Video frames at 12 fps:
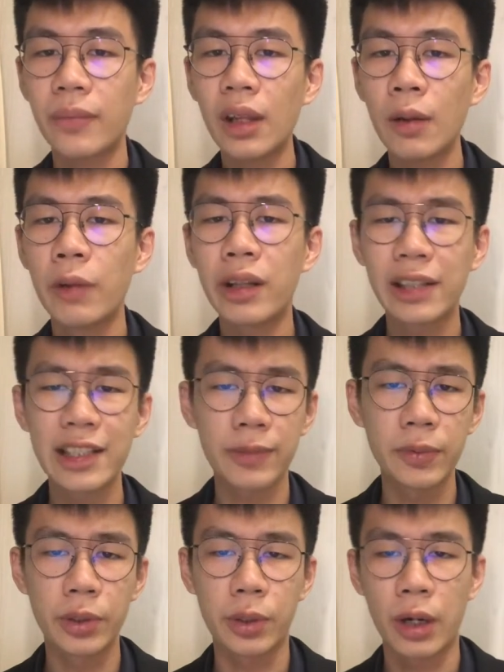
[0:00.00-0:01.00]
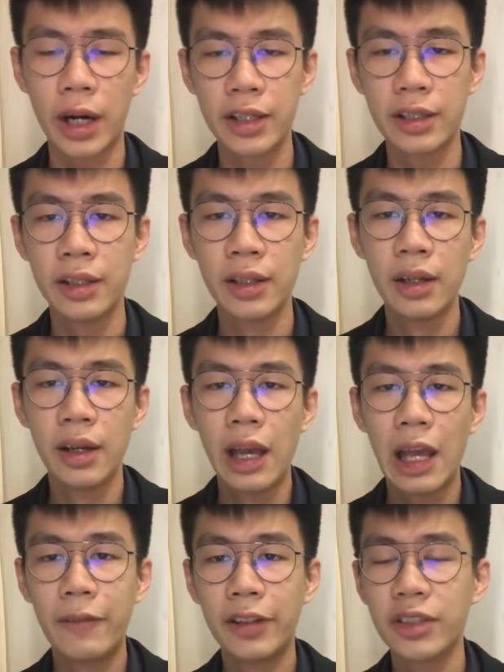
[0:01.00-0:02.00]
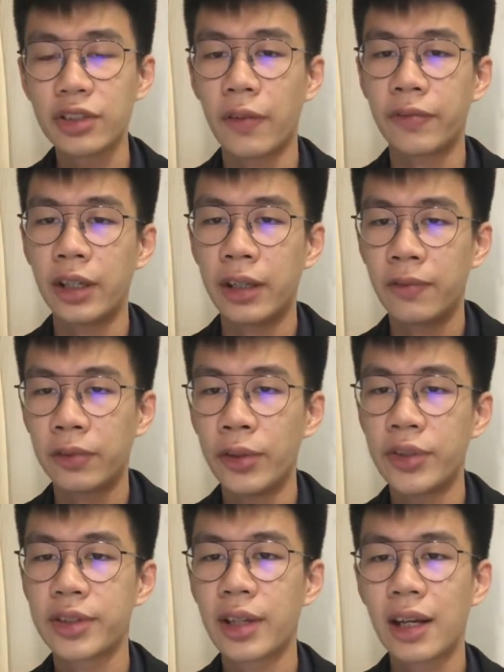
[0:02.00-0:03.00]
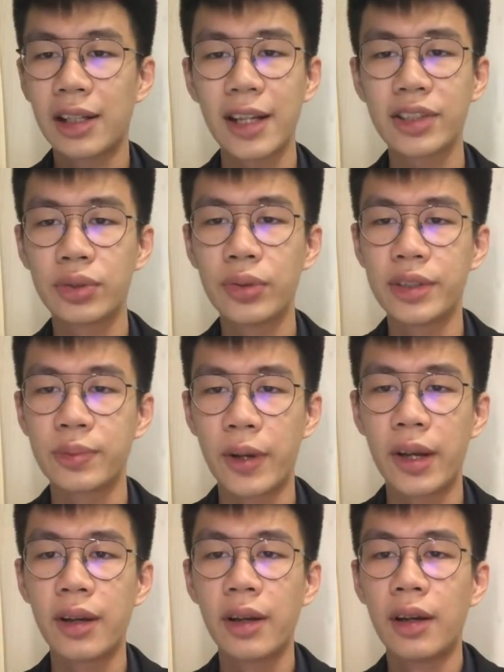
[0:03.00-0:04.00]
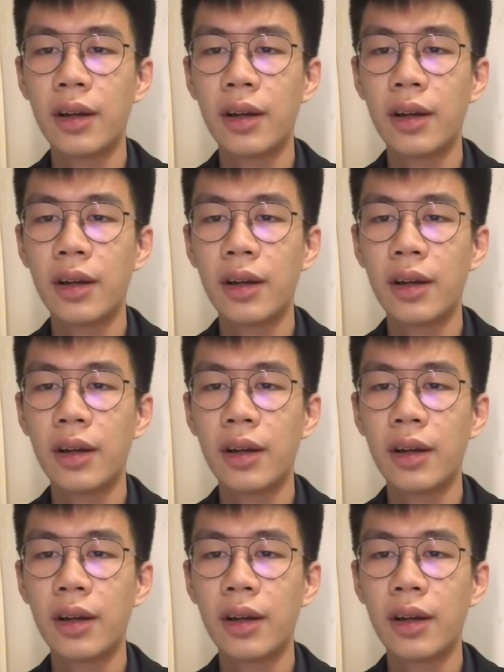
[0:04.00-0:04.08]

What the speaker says: Where Class 1 will require evidence of the influence, Class 2 is where